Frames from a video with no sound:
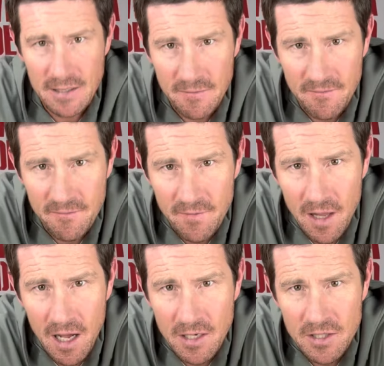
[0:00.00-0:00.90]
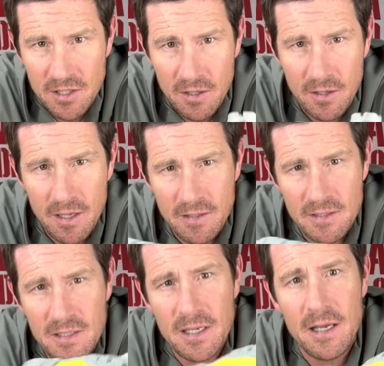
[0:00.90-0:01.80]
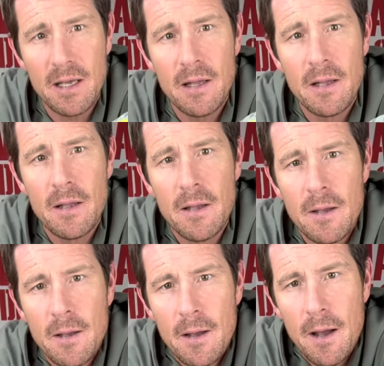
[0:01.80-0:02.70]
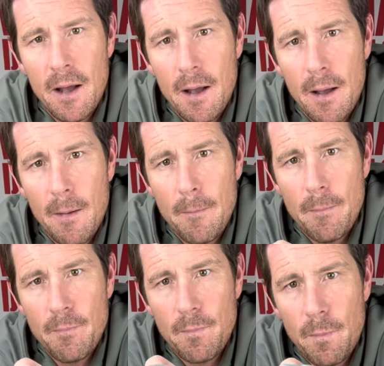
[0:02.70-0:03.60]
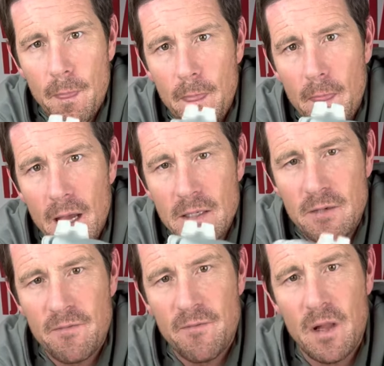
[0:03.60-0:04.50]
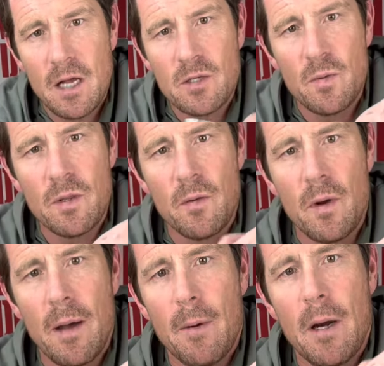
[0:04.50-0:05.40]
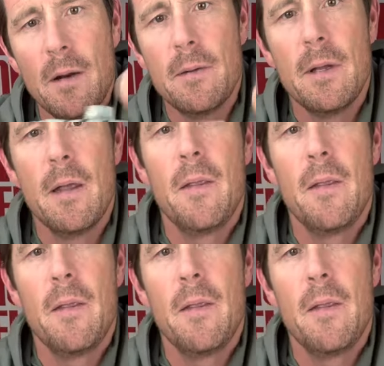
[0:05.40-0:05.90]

and flush so you can see nice and flush with the rubber, and